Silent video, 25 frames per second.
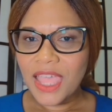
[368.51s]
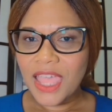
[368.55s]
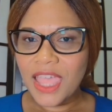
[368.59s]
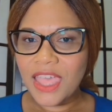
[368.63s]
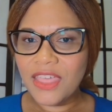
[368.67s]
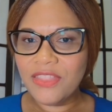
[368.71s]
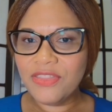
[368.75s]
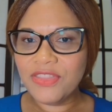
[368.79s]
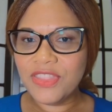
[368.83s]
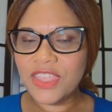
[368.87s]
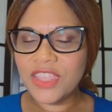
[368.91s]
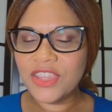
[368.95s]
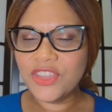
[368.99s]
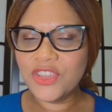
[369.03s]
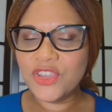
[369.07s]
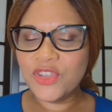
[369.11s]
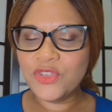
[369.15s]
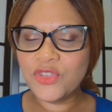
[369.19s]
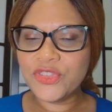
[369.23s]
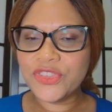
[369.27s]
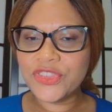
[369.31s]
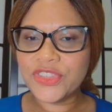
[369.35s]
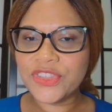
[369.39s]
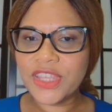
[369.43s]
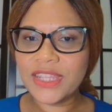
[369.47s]
and then
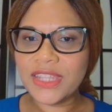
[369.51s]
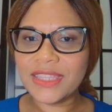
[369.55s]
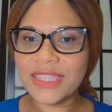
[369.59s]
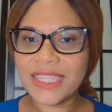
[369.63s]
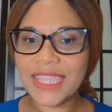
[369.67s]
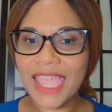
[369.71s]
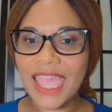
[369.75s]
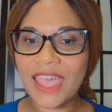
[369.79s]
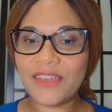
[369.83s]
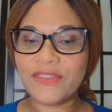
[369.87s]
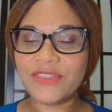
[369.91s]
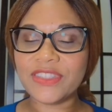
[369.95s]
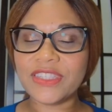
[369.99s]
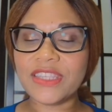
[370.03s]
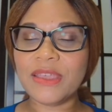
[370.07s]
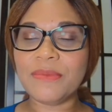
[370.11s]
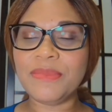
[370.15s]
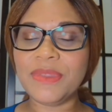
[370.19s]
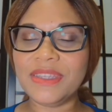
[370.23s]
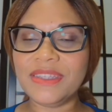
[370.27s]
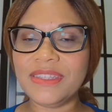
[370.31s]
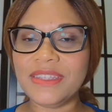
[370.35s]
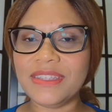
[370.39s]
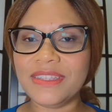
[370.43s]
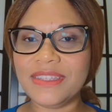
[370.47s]
you suddenly have
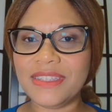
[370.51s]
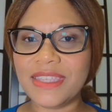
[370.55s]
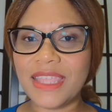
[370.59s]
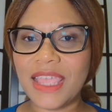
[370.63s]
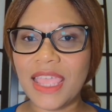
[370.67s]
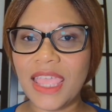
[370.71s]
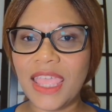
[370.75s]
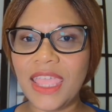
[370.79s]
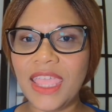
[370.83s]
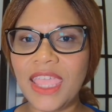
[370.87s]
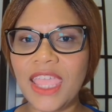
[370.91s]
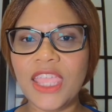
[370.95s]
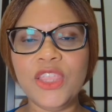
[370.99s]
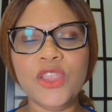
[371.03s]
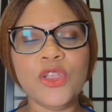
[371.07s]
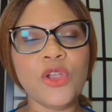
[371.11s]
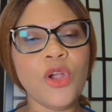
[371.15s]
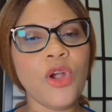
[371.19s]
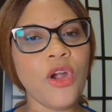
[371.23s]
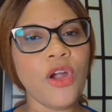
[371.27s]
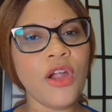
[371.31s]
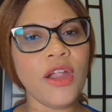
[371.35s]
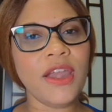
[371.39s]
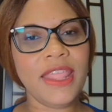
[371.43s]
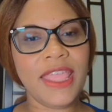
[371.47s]
something to say and you
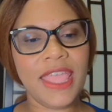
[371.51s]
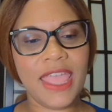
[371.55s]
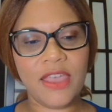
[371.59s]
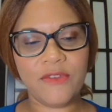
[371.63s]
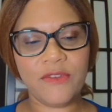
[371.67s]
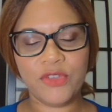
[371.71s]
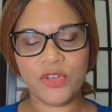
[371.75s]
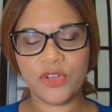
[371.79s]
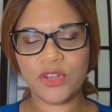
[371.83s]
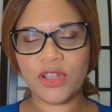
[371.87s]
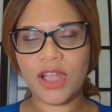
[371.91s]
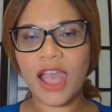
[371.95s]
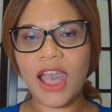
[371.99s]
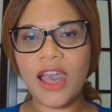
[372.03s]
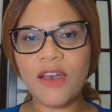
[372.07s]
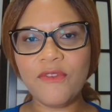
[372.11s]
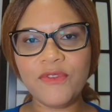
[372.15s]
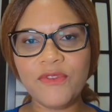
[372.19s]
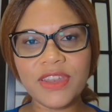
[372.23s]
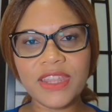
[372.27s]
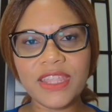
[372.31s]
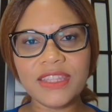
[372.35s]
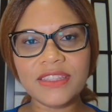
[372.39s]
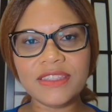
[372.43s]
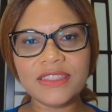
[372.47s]
already have your
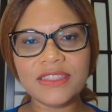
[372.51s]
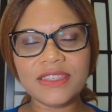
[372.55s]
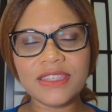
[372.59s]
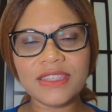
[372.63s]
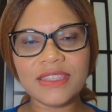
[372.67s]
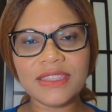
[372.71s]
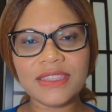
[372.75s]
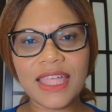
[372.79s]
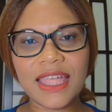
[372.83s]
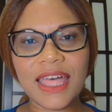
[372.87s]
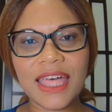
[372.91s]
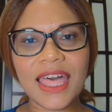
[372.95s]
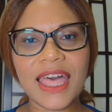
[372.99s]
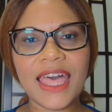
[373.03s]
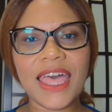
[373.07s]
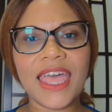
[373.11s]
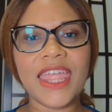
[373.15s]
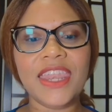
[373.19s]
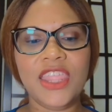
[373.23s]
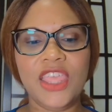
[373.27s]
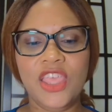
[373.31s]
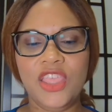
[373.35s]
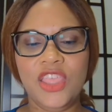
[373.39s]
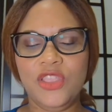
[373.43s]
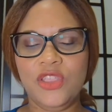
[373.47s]
confidence in
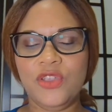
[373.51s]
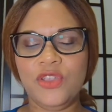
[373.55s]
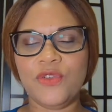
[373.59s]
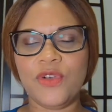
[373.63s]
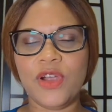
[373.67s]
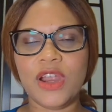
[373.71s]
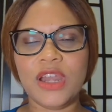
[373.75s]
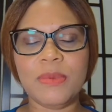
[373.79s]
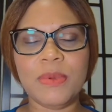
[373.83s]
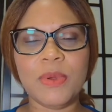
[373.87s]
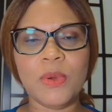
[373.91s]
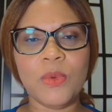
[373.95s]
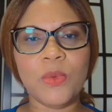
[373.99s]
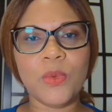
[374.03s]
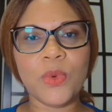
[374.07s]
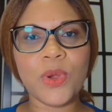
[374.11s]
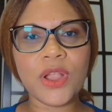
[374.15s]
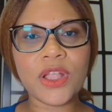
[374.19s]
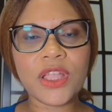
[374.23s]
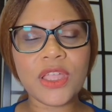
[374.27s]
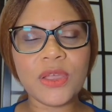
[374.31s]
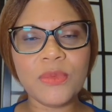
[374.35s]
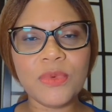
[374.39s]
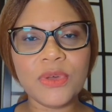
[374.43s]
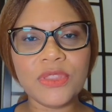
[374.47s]
line, you've already been
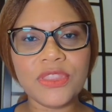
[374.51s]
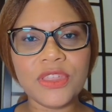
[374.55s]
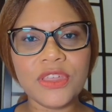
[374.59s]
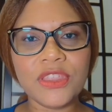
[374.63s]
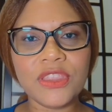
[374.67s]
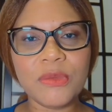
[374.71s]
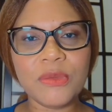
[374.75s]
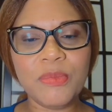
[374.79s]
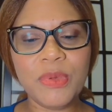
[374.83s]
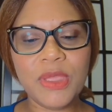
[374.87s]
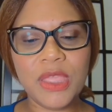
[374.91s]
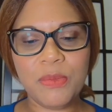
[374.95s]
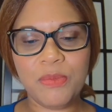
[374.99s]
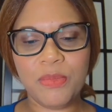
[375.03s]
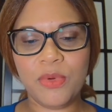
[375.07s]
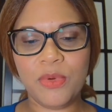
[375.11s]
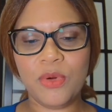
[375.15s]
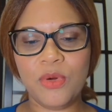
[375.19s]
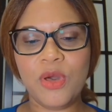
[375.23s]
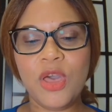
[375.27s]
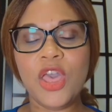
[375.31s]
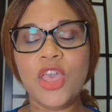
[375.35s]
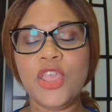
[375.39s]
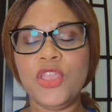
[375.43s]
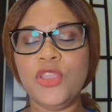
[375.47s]
working with other
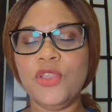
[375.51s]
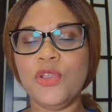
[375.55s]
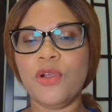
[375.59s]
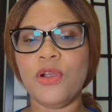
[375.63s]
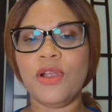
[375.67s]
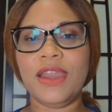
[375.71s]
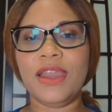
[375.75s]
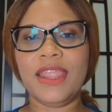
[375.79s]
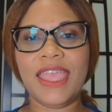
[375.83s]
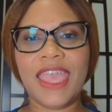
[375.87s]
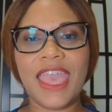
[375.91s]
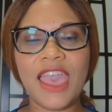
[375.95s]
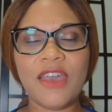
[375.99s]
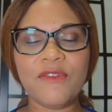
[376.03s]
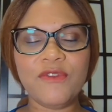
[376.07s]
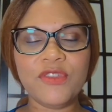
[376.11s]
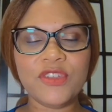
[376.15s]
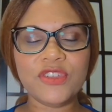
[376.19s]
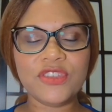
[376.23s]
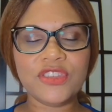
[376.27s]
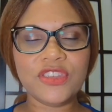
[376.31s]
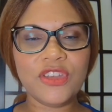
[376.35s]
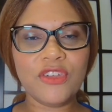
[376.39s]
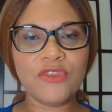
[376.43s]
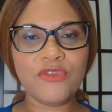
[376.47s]
people, you already have
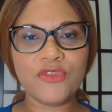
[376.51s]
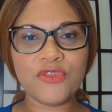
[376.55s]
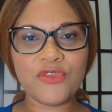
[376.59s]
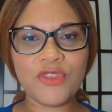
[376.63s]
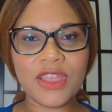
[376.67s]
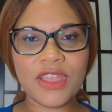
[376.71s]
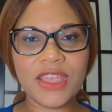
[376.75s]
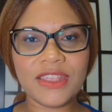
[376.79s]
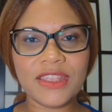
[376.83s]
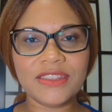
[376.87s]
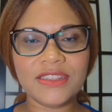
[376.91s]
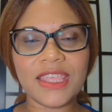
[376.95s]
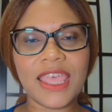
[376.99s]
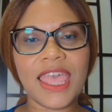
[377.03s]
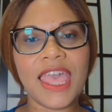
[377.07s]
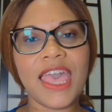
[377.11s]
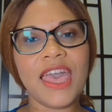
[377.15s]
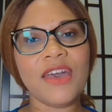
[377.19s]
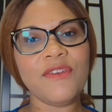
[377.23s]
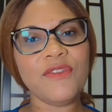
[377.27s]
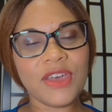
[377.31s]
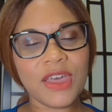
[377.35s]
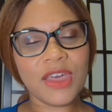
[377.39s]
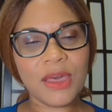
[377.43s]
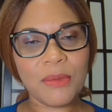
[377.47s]
yourself dressed to
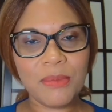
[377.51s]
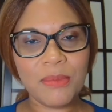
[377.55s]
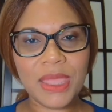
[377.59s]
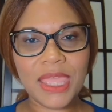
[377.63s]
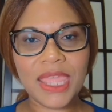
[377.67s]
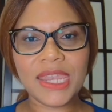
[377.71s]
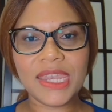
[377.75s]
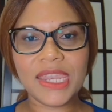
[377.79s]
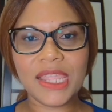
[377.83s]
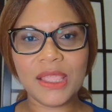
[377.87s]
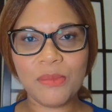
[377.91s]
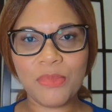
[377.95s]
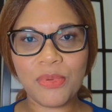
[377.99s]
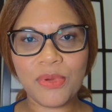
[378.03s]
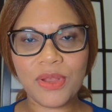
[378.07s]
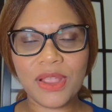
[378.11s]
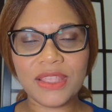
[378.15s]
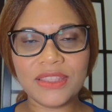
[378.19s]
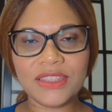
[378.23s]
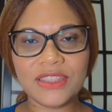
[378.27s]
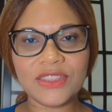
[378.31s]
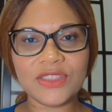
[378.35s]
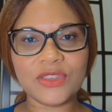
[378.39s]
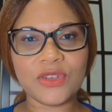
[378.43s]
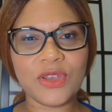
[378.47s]
have a commanding
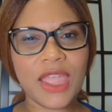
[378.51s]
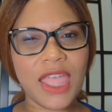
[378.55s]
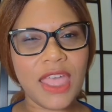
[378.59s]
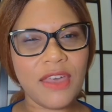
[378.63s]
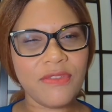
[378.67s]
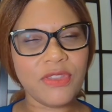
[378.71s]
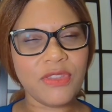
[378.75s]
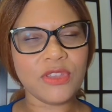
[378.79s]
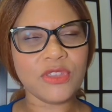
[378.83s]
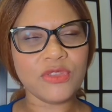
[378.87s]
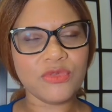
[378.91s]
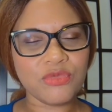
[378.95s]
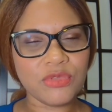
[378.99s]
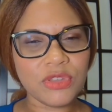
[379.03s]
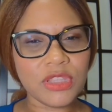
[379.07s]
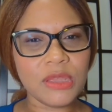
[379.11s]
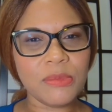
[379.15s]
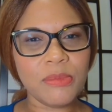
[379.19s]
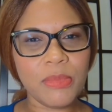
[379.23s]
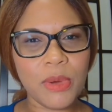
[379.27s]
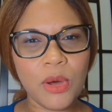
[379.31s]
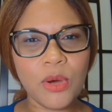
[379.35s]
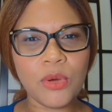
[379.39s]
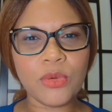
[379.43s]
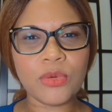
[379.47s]
presence or have those really
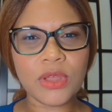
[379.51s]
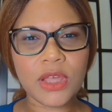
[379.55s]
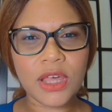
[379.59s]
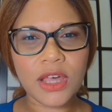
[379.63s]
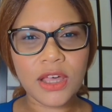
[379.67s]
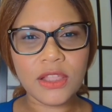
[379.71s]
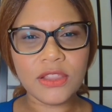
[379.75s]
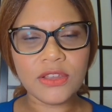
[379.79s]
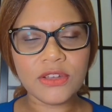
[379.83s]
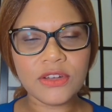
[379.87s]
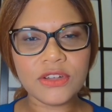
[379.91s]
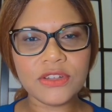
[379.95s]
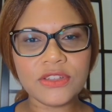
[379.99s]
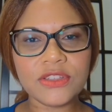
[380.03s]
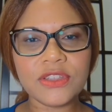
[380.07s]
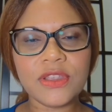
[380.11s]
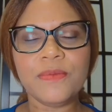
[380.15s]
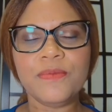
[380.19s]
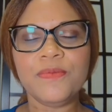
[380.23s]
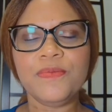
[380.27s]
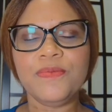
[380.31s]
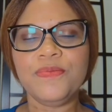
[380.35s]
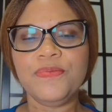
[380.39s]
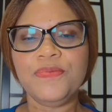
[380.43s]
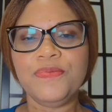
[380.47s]
bold colors,
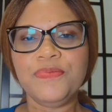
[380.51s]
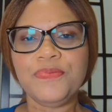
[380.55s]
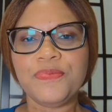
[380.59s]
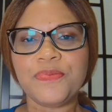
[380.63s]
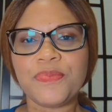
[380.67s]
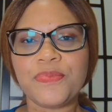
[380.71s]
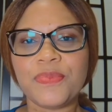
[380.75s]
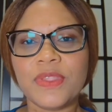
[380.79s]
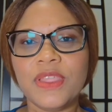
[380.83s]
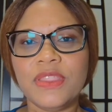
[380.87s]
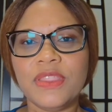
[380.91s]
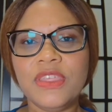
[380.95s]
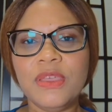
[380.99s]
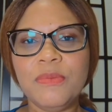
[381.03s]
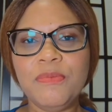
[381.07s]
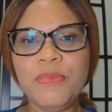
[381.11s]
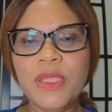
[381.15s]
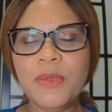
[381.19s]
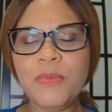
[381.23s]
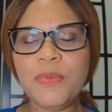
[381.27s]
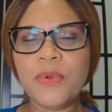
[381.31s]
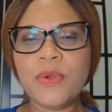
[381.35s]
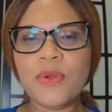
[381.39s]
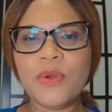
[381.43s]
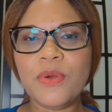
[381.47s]
then
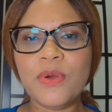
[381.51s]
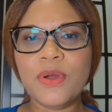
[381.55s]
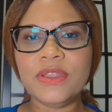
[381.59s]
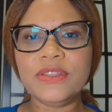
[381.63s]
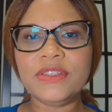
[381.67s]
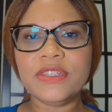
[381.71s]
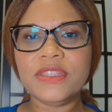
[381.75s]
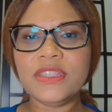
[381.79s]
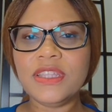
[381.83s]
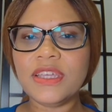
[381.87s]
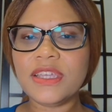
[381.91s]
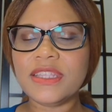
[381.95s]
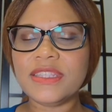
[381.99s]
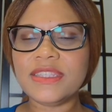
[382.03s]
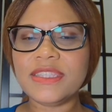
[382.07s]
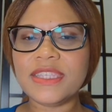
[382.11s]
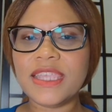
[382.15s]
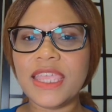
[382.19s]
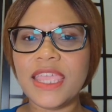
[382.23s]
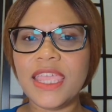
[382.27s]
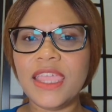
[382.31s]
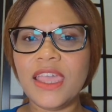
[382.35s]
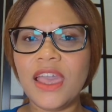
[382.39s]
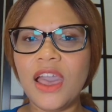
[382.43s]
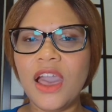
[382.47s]
people are going to look and
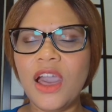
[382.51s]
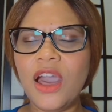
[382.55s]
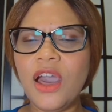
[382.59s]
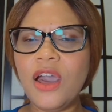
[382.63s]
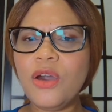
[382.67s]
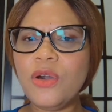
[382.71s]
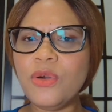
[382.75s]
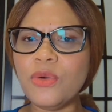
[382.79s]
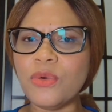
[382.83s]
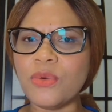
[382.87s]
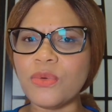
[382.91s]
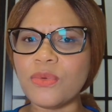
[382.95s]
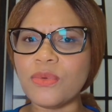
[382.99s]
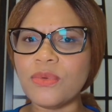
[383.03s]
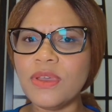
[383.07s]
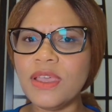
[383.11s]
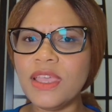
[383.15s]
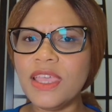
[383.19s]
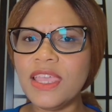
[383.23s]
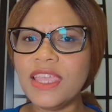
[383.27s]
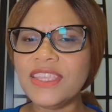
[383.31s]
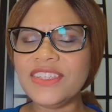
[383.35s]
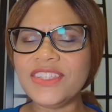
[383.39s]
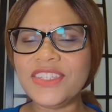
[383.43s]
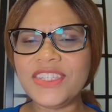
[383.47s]
say, oh,
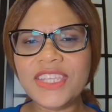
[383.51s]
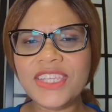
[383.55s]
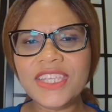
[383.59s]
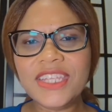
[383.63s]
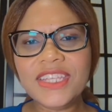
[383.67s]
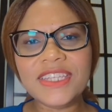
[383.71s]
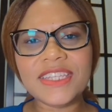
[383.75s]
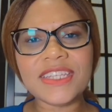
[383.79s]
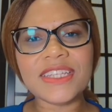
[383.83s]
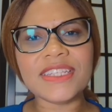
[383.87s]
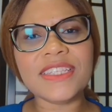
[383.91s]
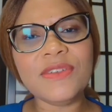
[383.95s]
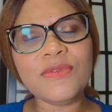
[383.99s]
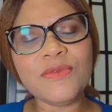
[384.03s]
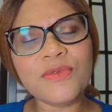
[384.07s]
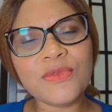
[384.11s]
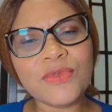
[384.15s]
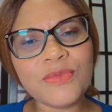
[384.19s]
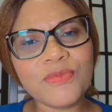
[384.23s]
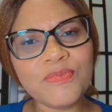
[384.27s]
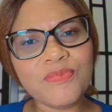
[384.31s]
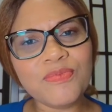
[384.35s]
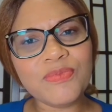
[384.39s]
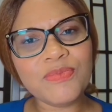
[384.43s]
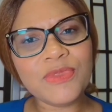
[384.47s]
she doesn't
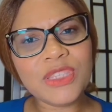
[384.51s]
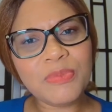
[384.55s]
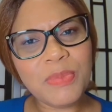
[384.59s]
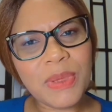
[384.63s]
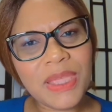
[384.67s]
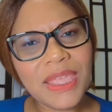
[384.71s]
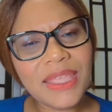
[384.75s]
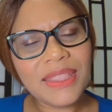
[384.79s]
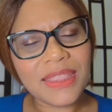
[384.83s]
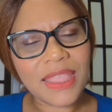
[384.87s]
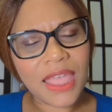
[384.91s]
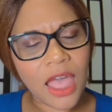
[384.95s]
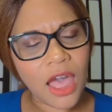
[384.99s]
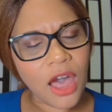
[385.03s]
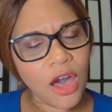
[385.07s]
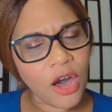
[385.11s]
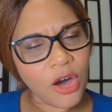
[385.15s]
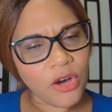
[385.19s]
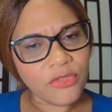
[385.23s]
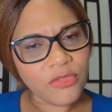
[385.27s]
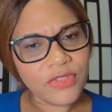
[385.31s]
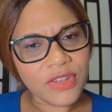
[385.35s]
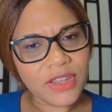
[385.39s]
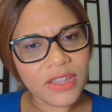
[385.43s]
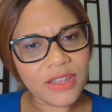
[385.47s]
speak that
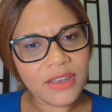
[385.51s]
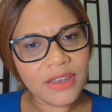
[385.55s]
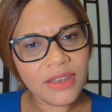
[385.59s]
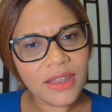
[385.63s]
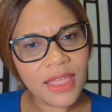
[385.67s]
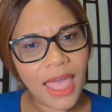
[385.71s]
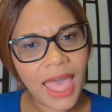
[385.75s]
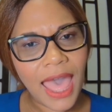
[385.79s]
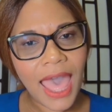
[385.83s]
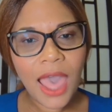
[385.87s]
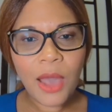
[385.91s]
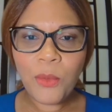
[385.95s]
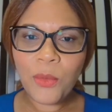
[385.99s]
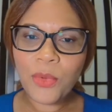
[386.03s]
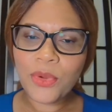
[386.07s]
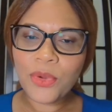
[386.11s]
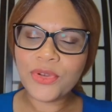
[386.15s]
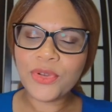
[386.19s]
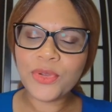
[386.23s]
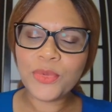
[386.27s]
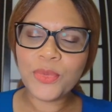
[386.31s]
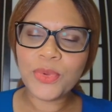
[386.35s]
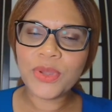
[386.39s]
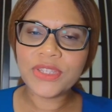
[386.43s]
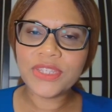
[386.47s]
often. I
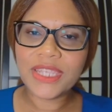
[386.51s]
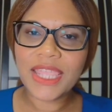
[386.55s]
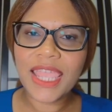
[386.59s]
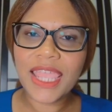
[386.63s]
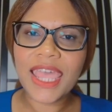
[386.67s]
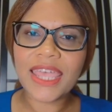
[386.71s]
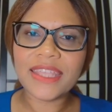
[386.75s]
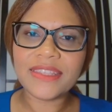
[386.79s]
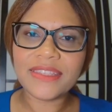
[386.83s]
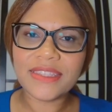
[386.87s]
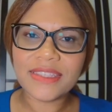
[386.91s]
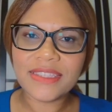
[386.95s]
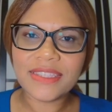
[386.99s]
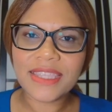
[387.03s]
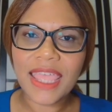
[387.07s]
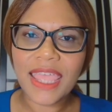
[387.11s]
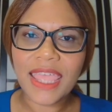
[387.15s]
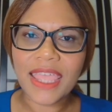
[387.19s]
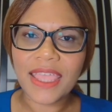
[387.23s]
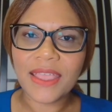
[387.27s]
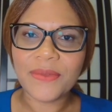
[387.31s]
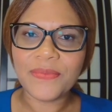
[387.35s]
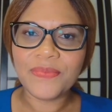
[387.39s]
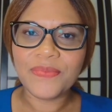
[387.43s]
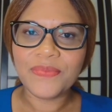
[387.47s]
wonder what she has to
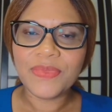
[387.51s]
say.